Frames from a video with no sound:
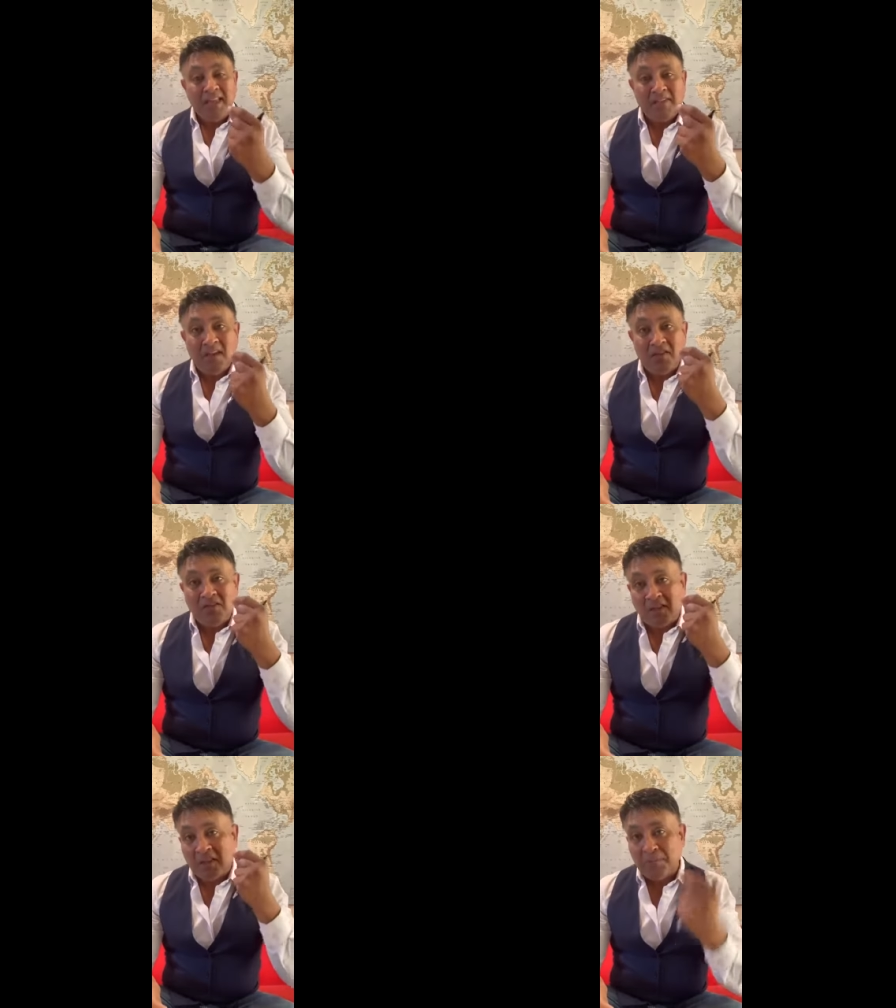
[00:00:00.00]
This
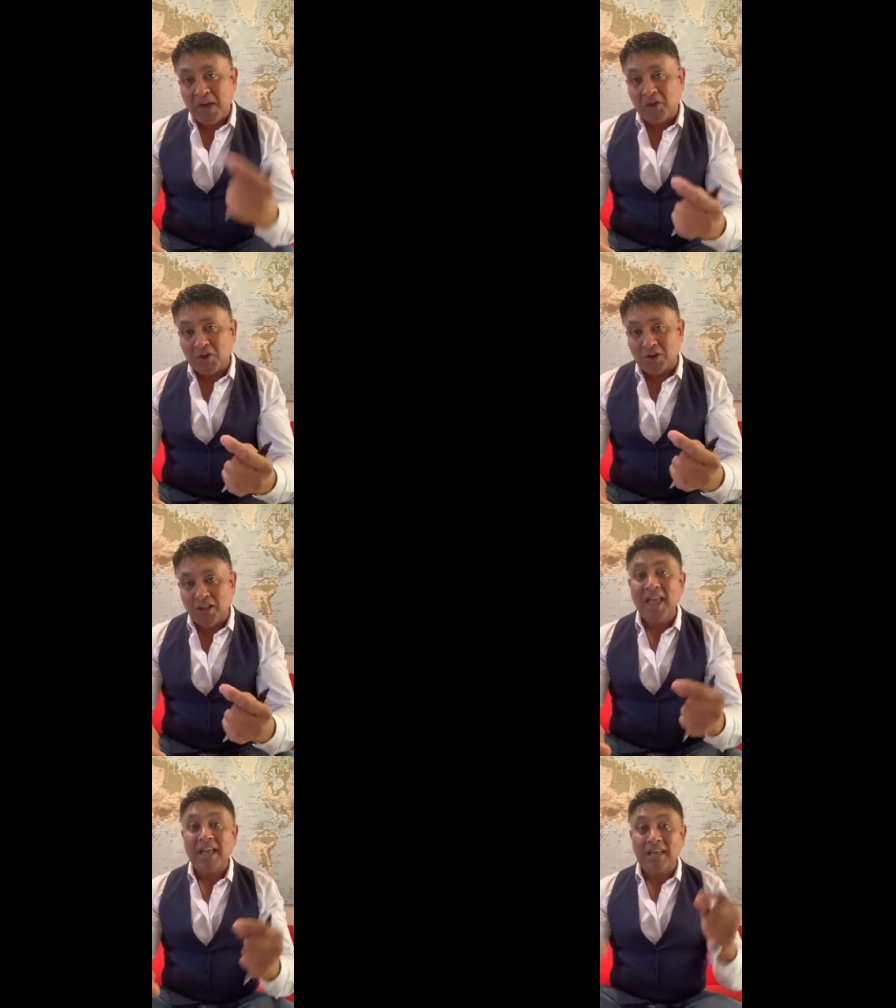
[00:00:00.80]
is a
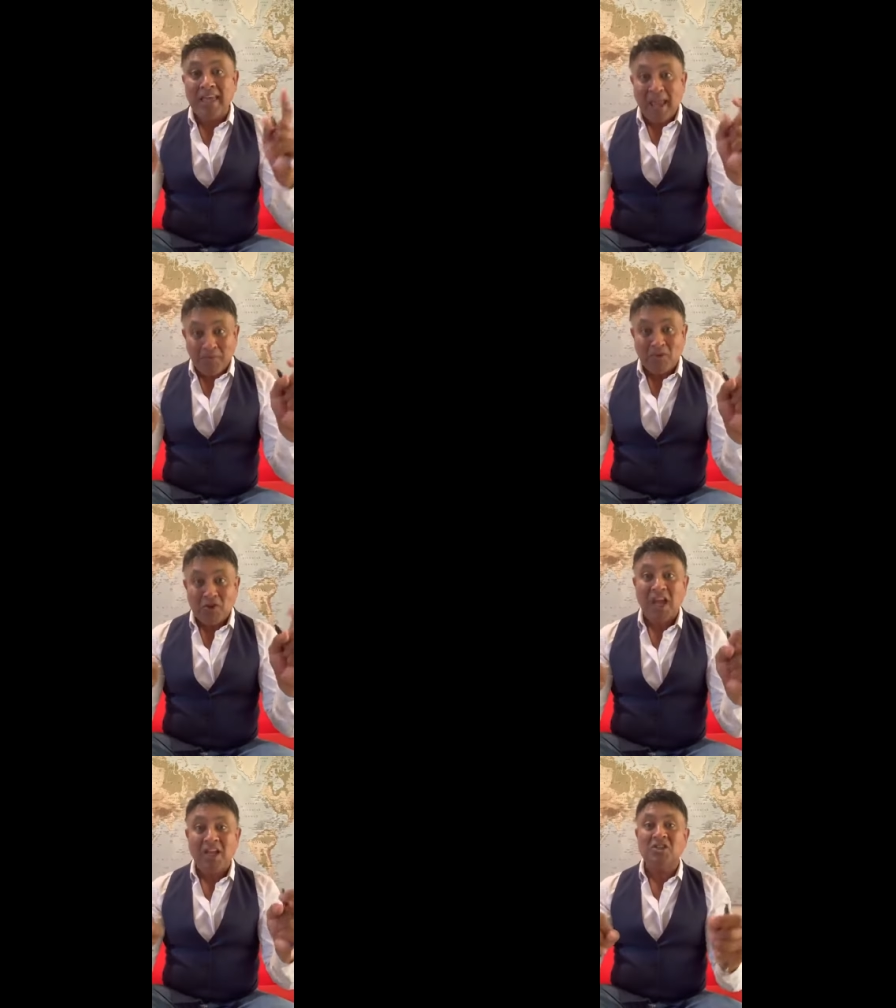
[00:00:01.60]
special game
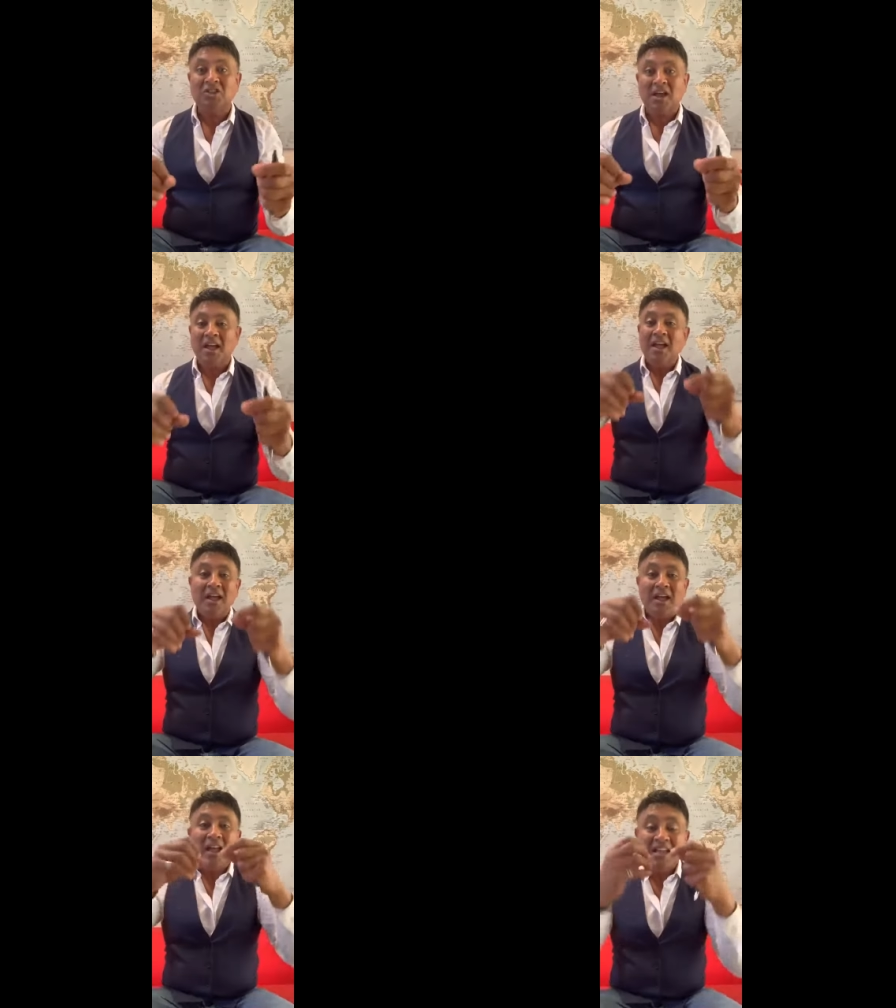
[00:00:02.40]
changer
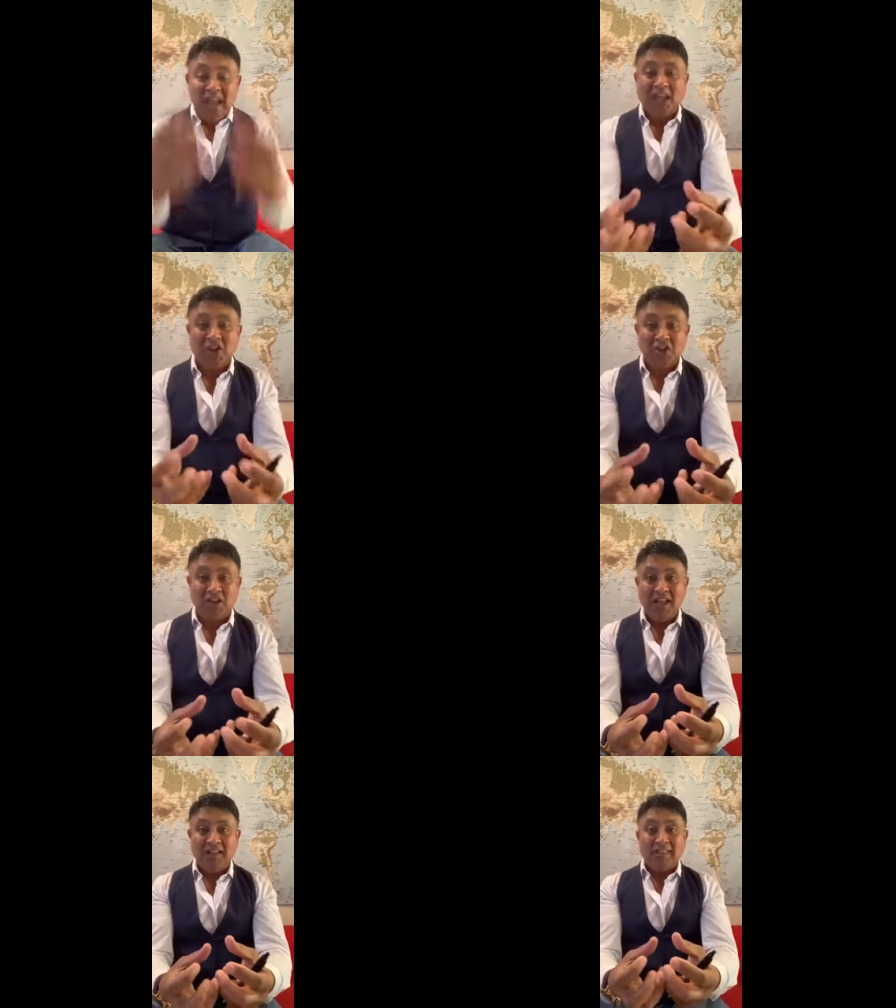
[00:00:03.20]

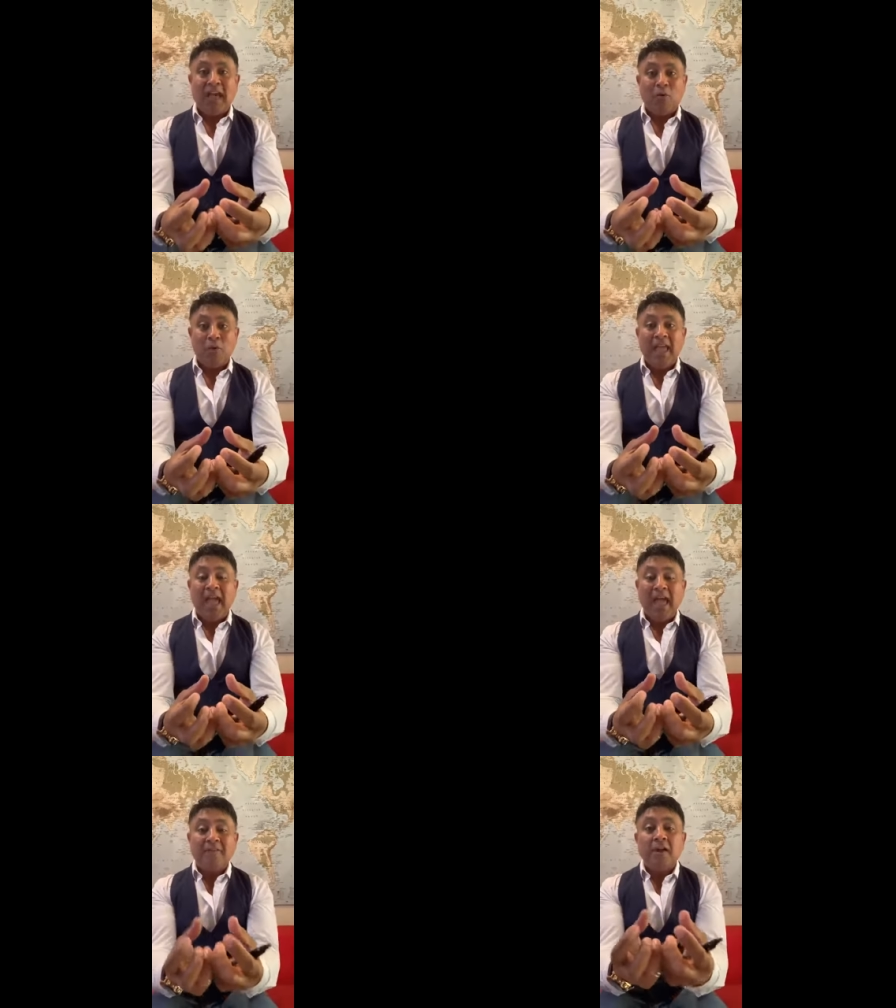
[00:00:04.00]
connection that we
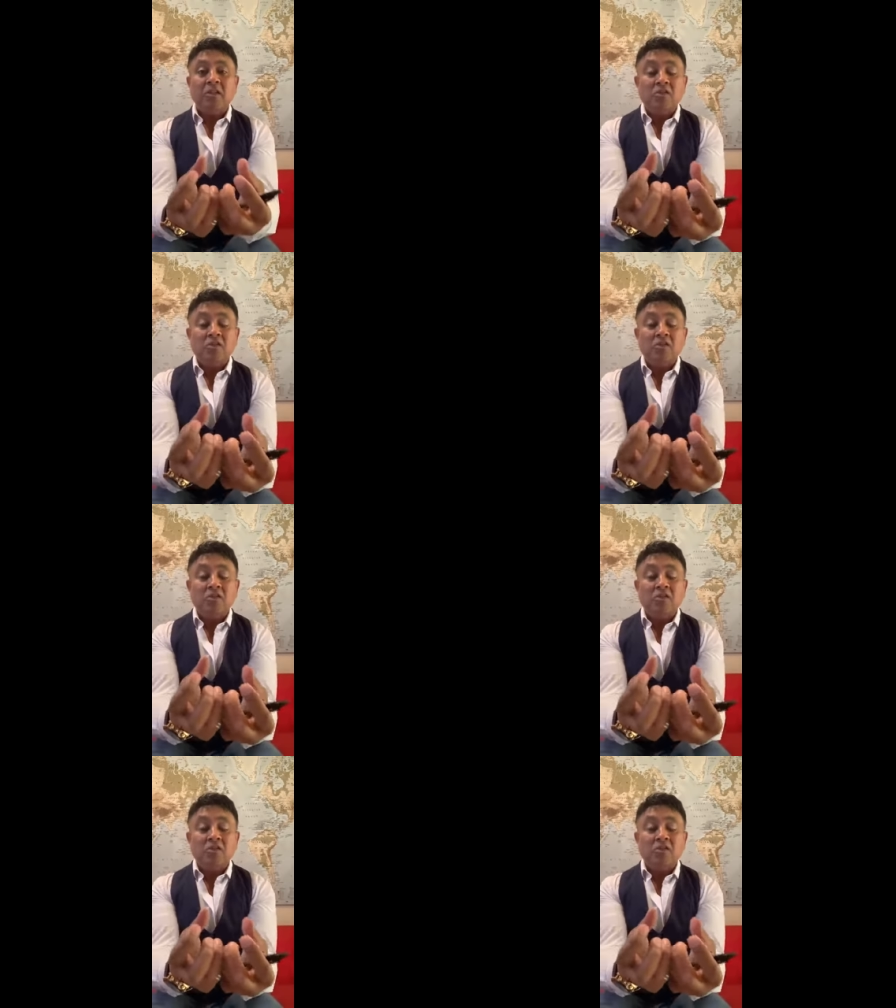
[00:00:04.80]
have.